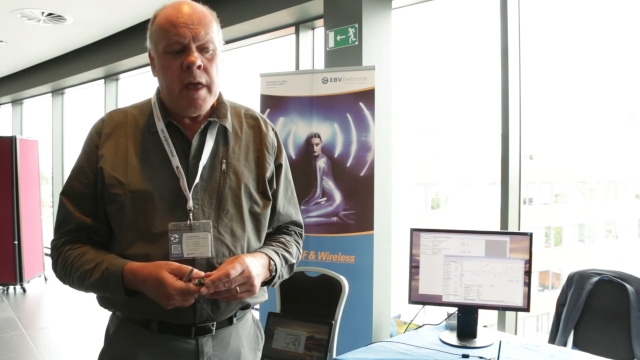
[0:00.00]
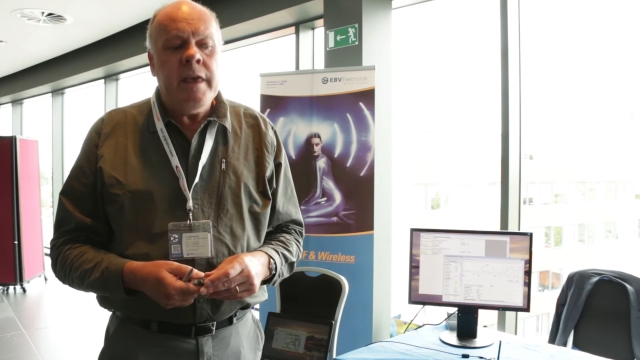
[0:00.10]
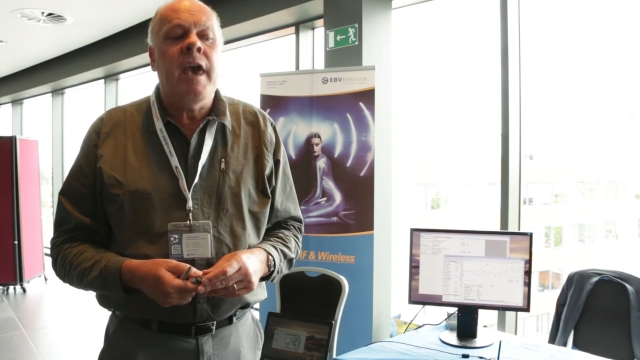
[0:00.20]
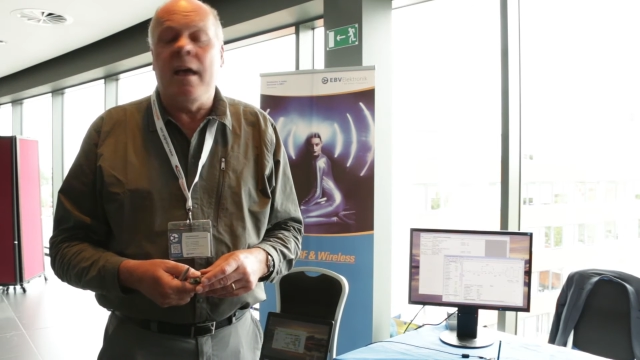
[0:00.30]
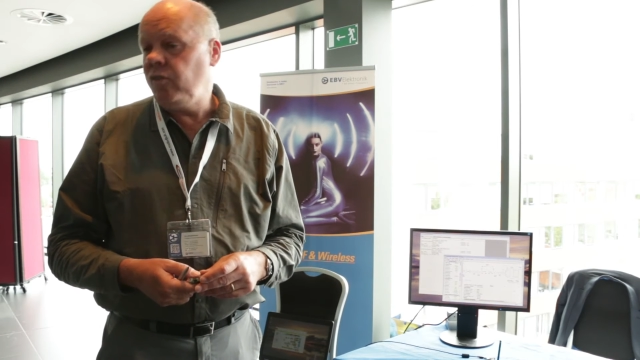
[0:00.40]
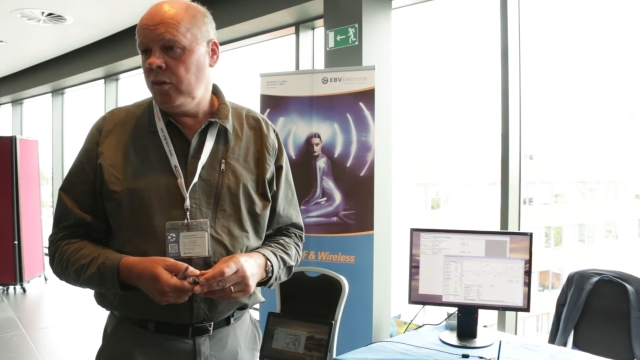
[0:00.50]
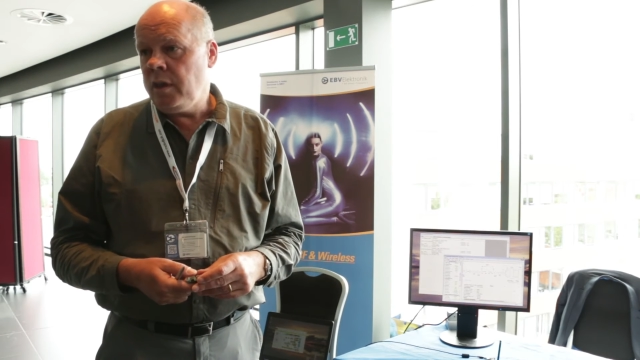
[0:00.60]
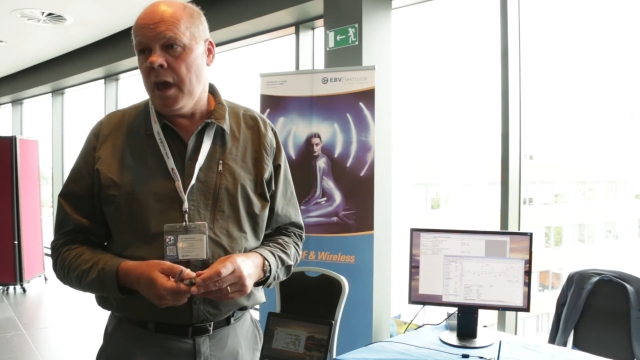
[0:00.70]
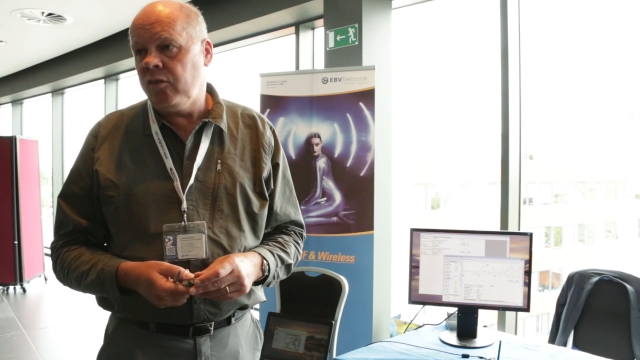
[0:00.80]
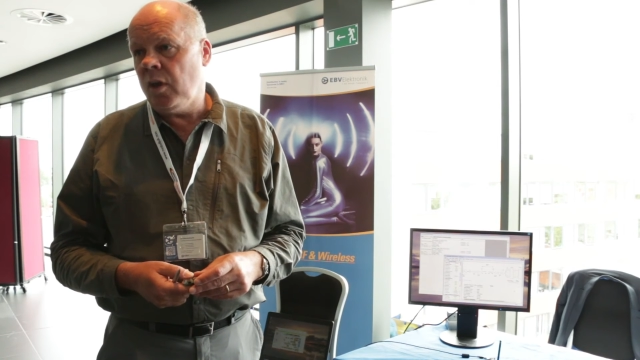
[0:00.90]
Yes.
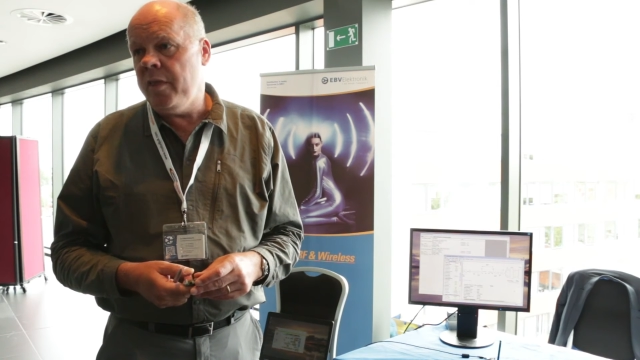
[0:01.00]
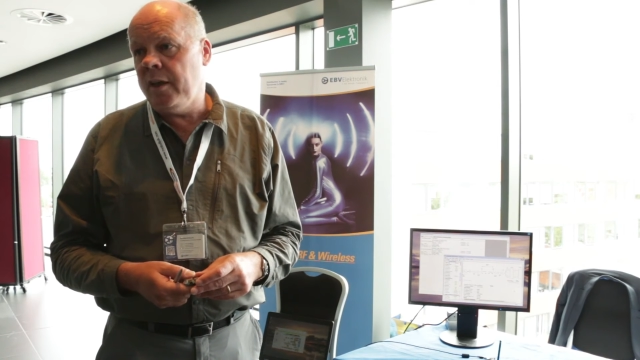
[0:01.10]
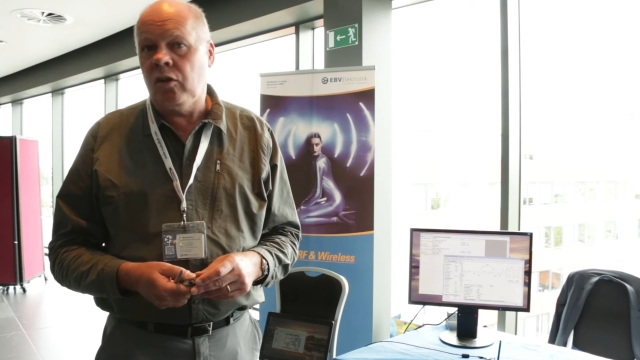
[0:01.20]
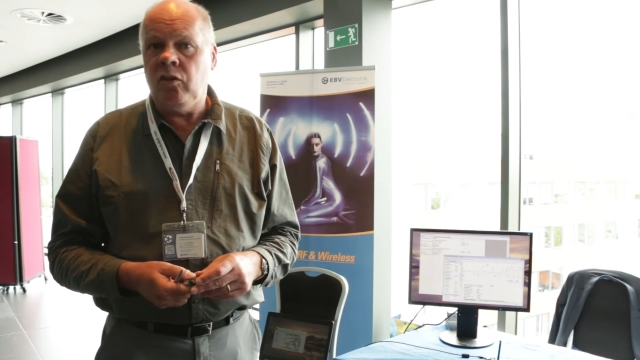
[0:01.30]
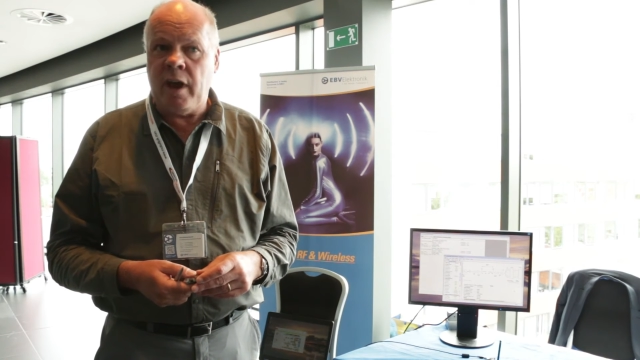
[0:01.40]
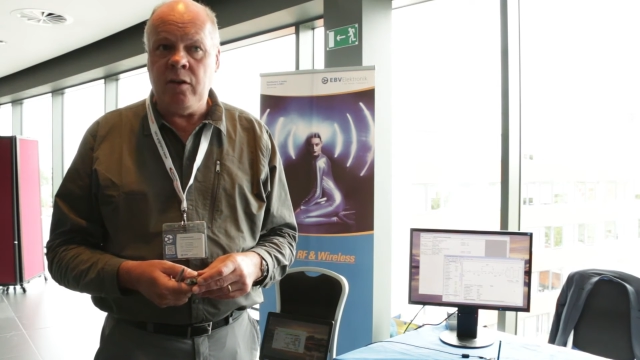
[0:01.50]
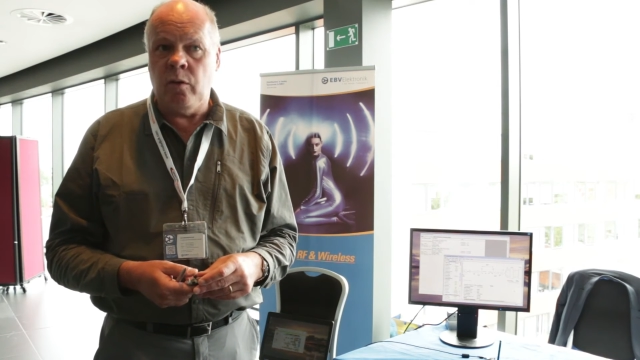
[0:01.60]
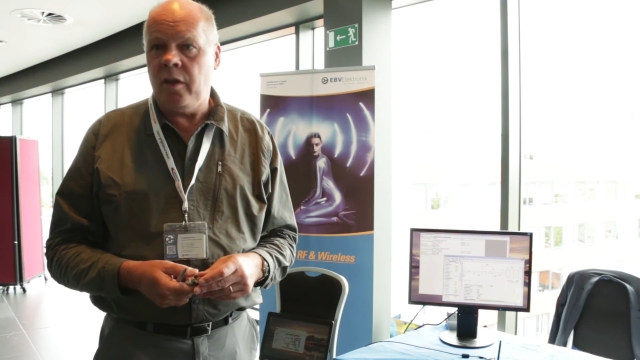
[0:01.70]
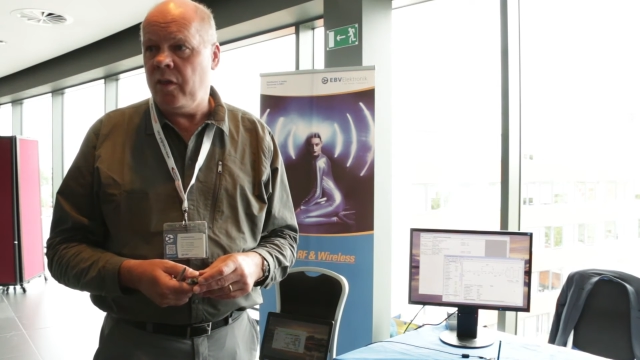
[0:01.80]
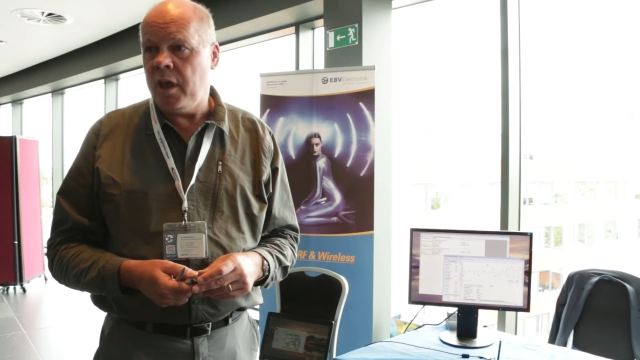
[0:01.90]
I mean, that's contained
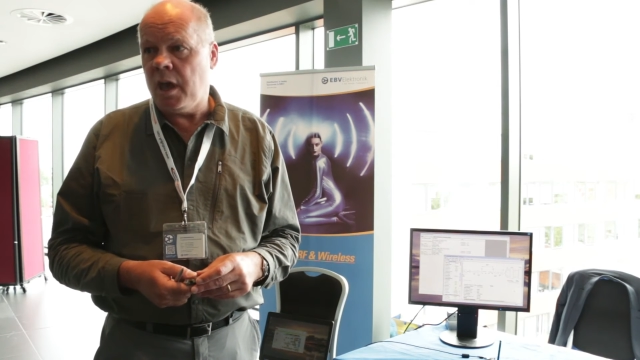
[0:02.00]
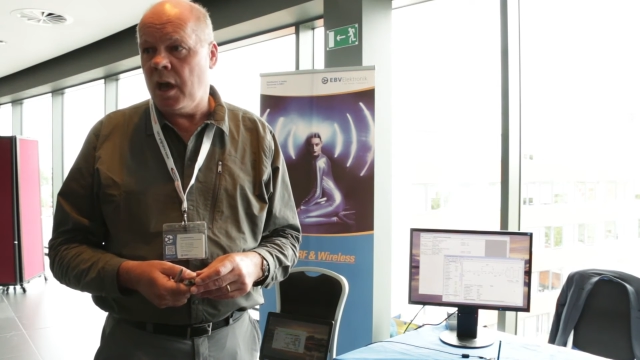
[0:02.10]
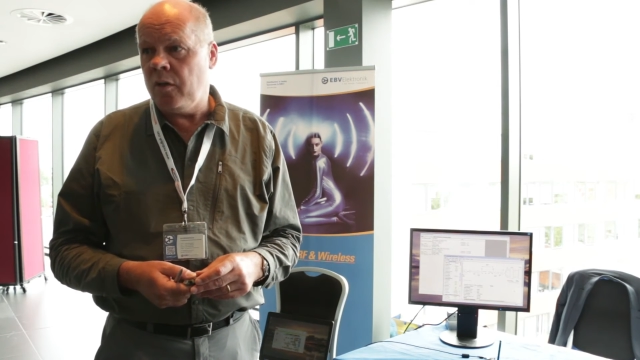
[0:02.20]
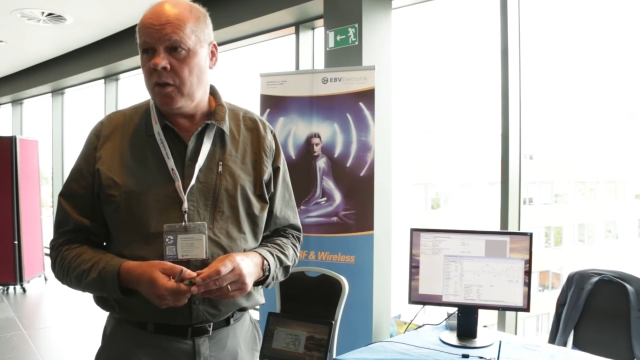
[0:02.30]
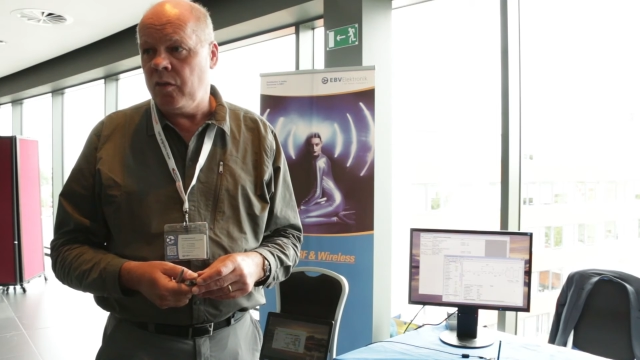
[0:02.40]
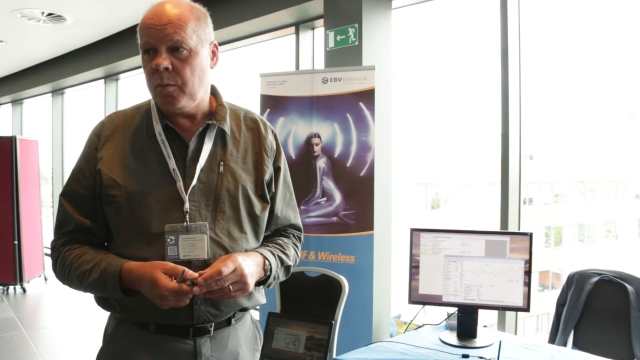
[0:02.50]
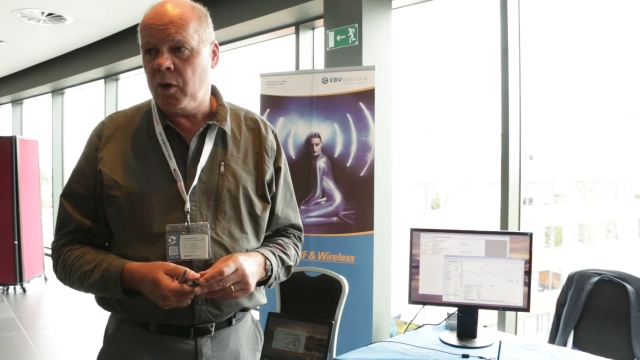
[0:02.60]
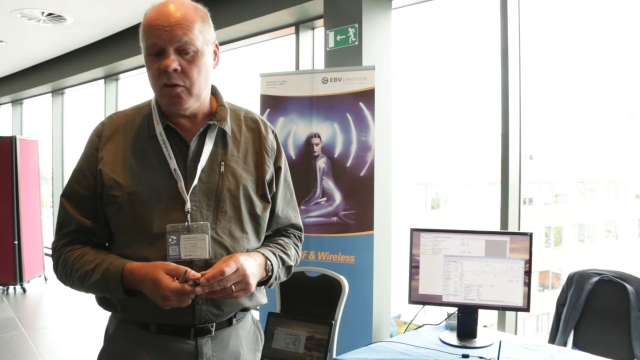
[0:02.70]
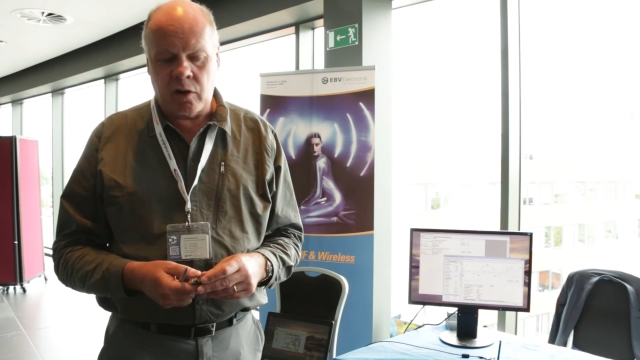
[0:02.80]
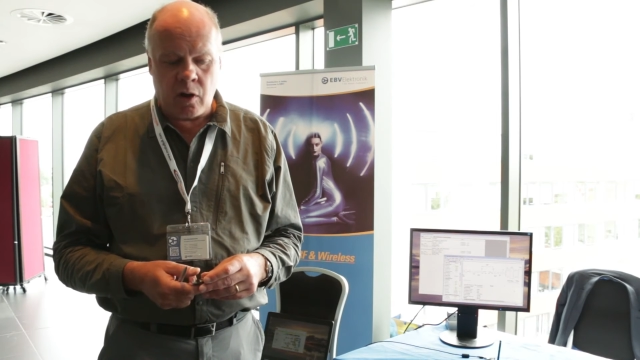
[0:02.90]
within the
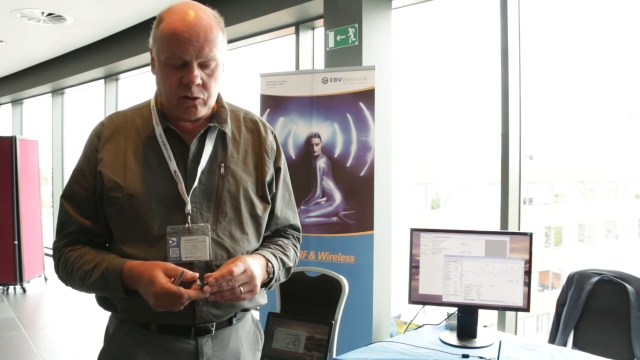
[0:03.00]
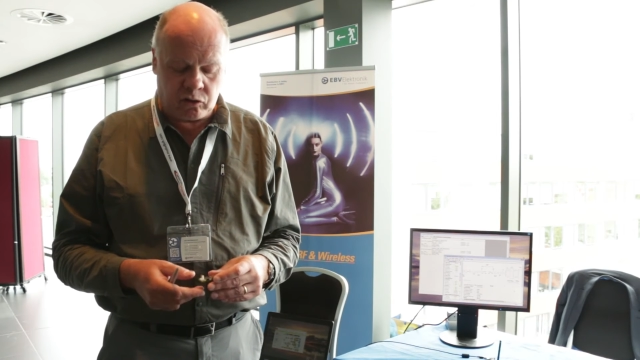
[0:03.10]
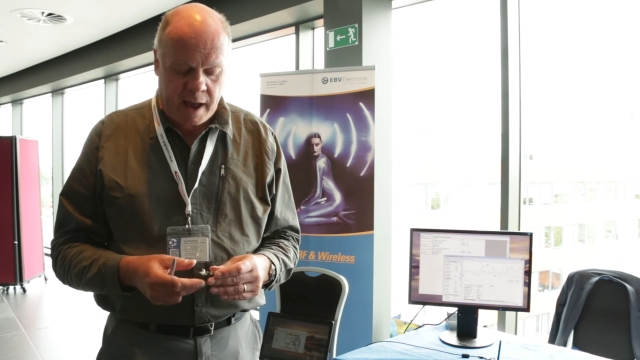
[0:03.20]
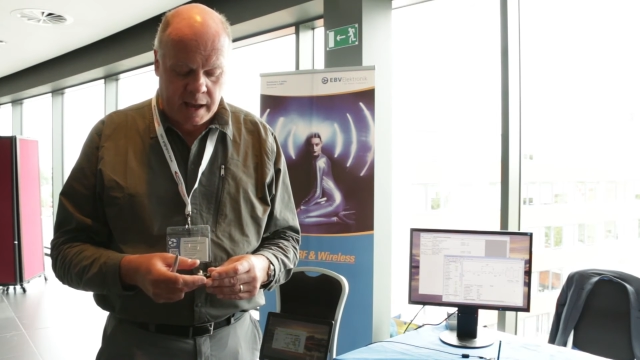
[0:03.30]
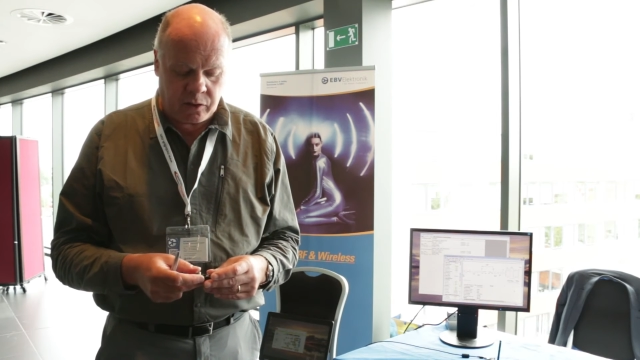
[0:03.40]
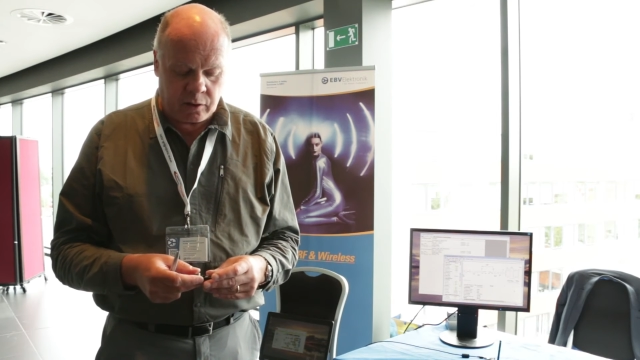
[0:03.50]
protocol stack.